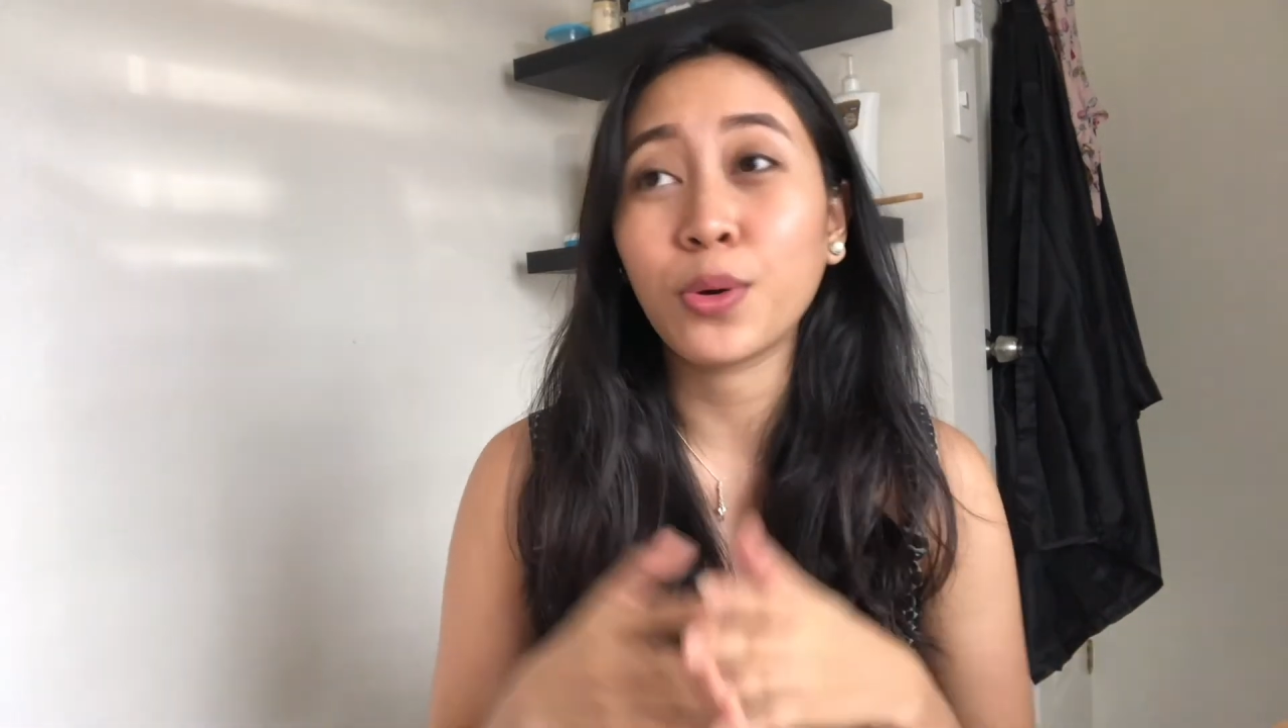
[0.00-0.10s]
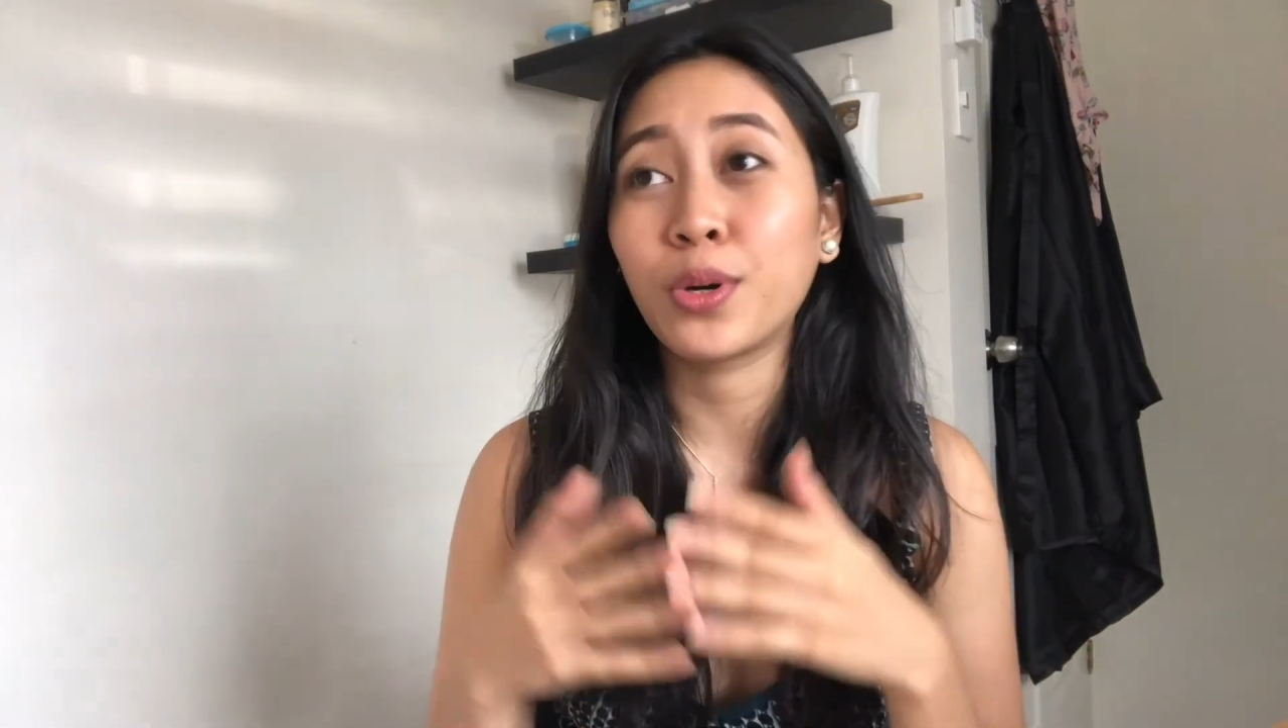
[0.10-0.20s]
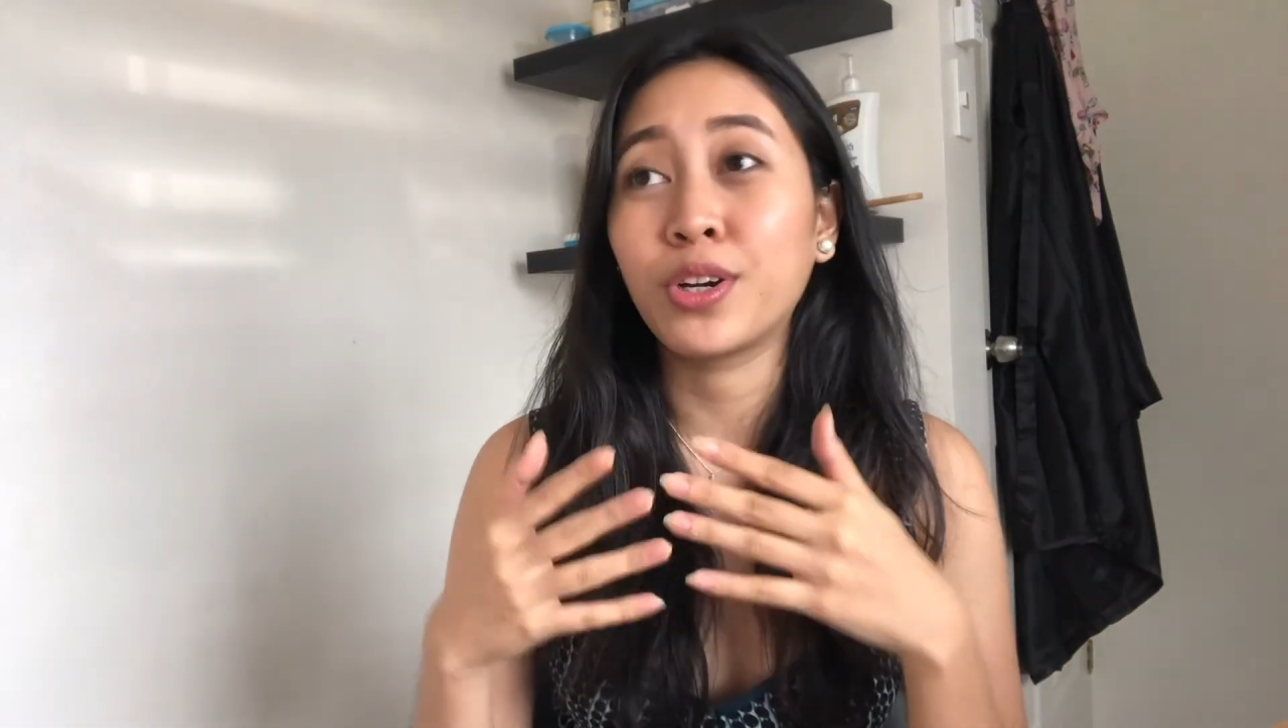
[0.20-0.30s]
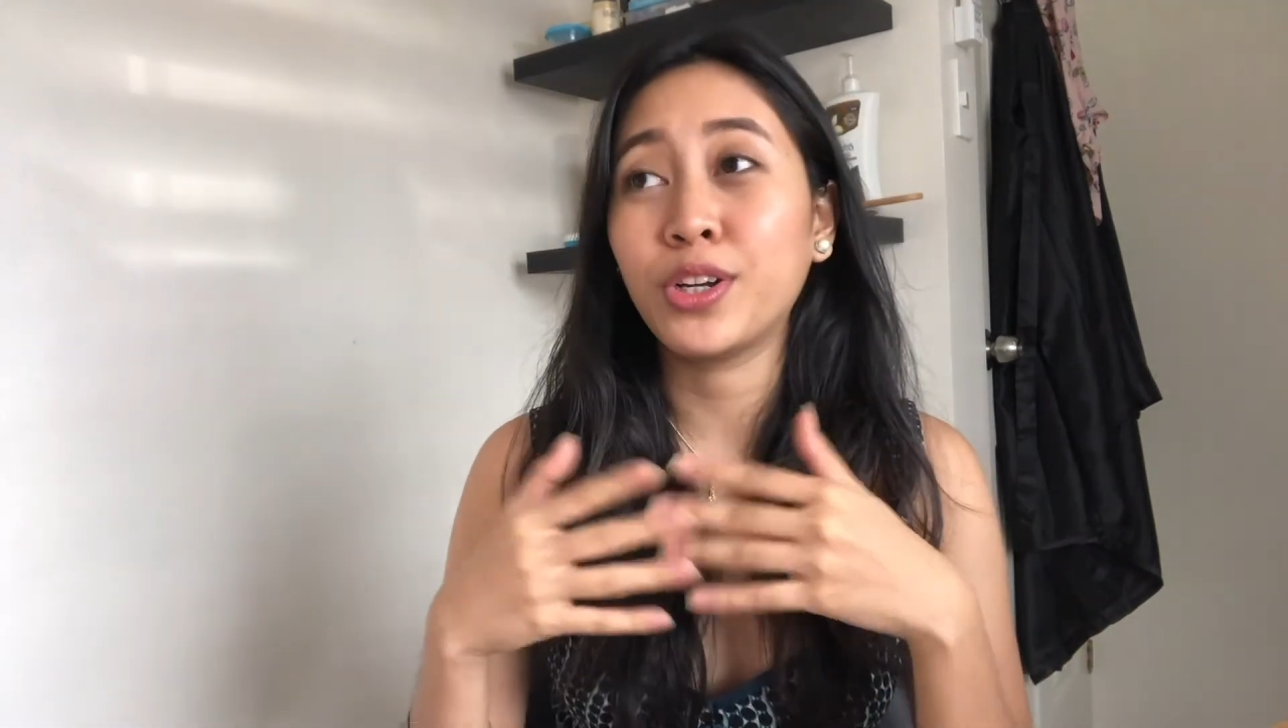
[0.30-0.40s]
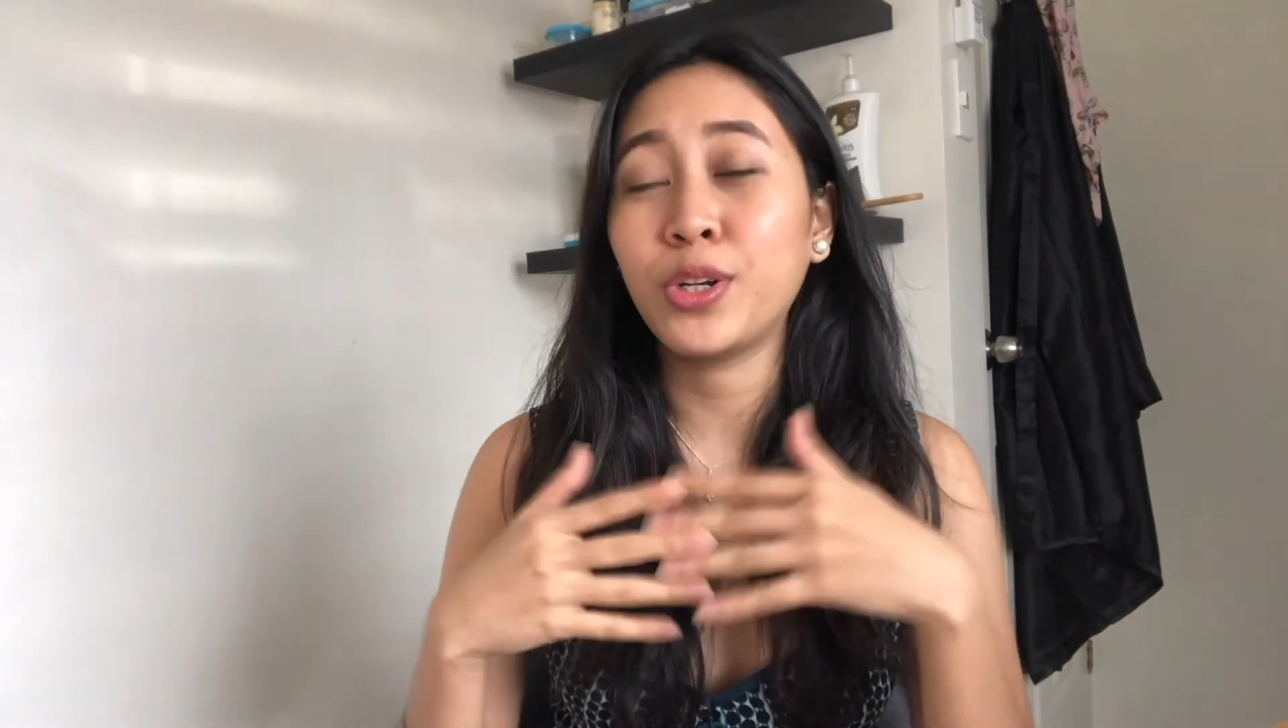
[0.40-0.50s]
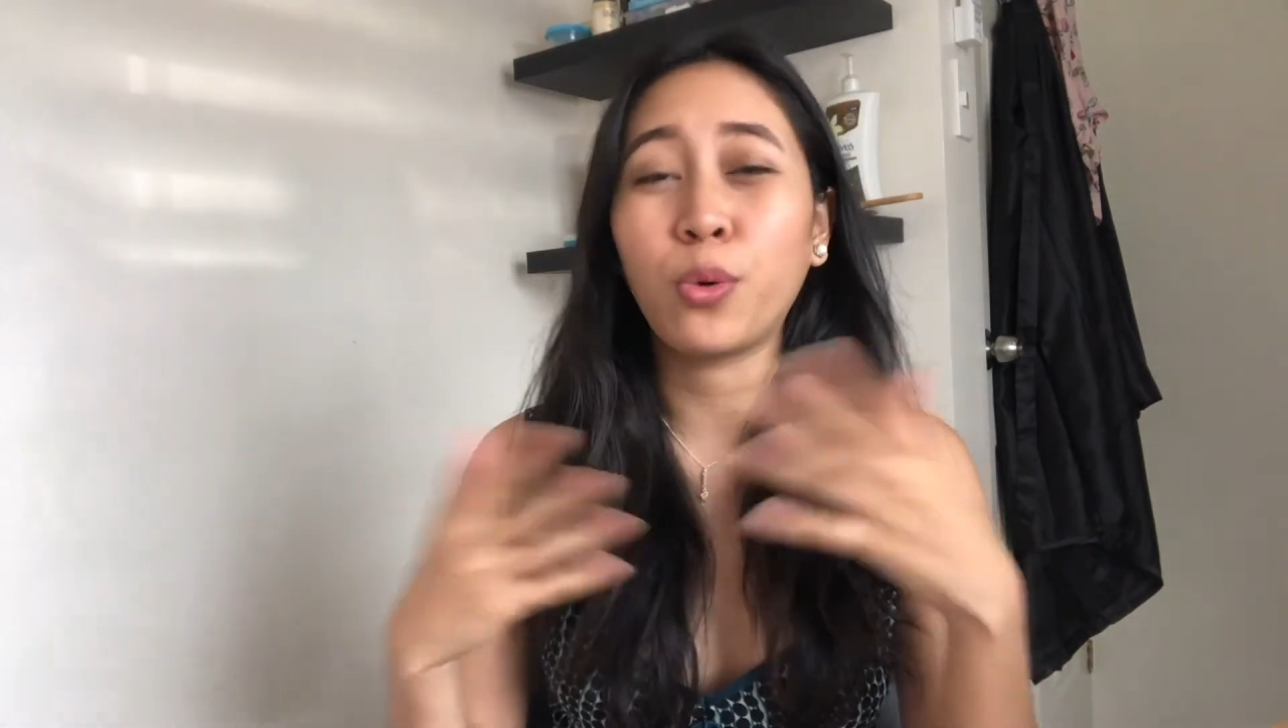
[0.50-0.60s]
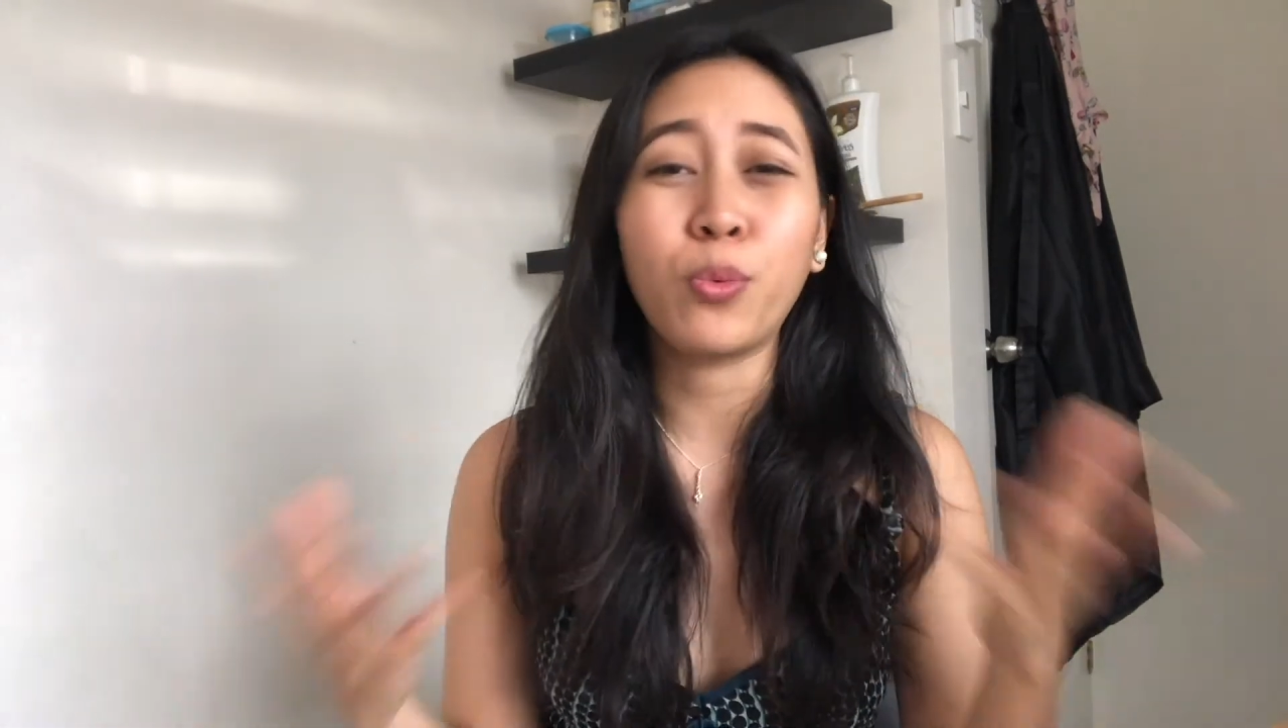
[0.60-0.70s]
or you know